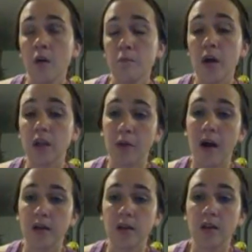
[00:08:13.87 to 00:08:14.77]
best
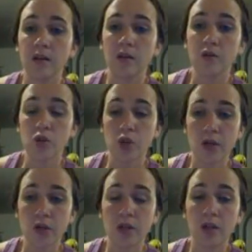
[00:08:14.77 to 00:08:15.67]
practices and
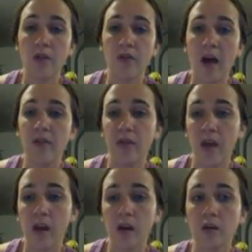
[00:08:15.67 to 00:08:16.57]
instruction that
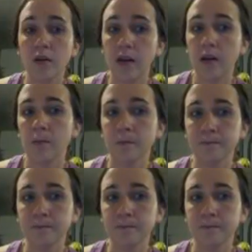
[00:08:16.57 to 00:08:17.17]
they need.